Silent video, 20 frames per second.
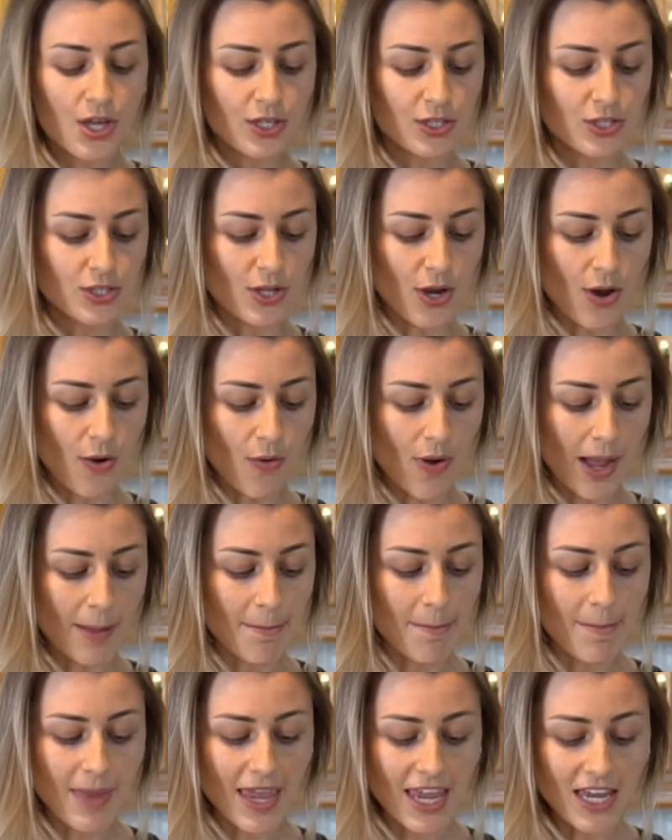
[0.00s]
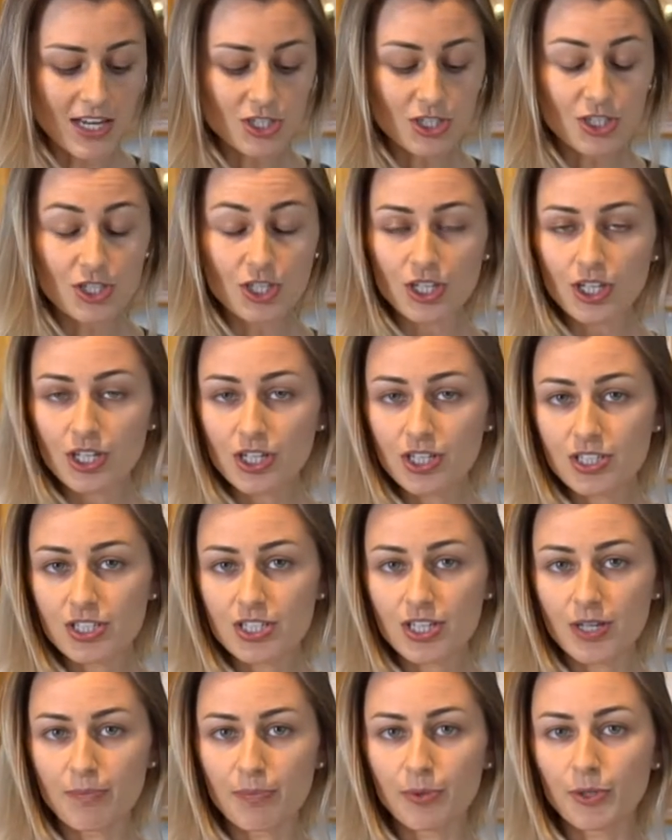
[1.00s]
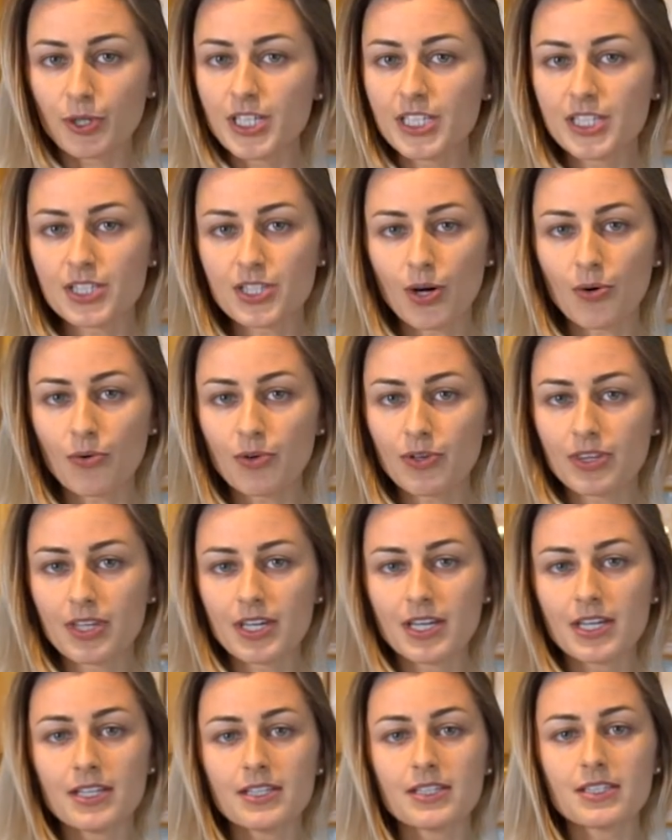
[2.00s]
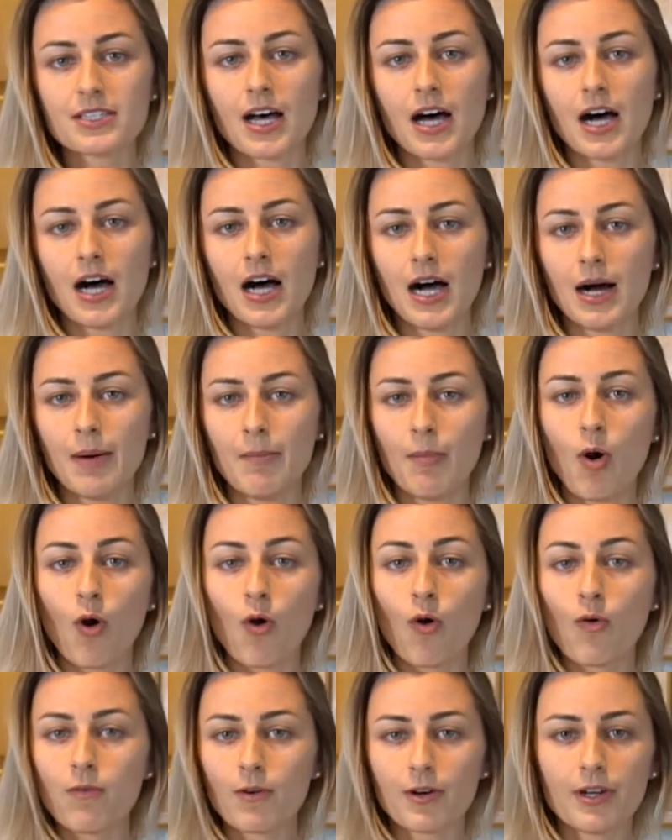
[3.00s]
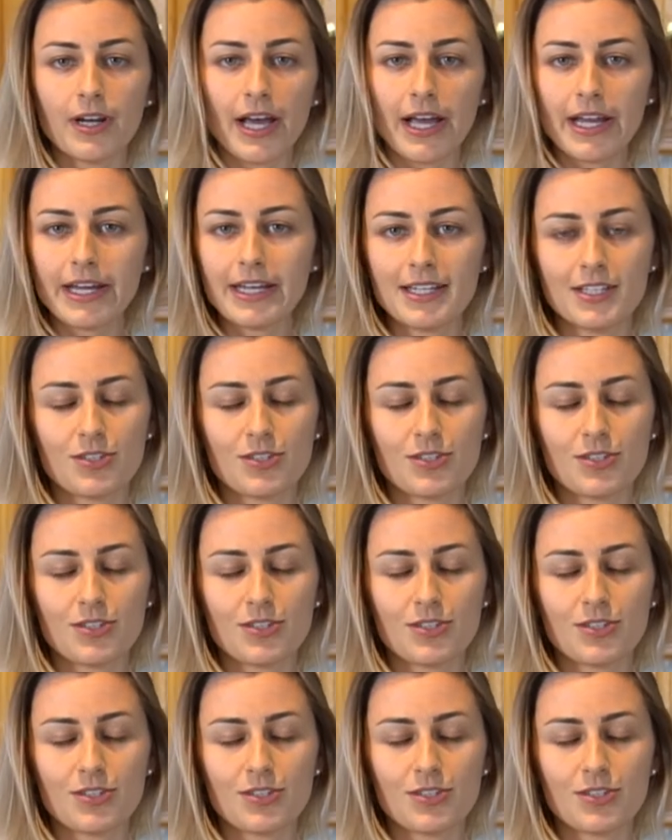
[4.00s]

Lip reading: So I make sure to pre-soak these overnight.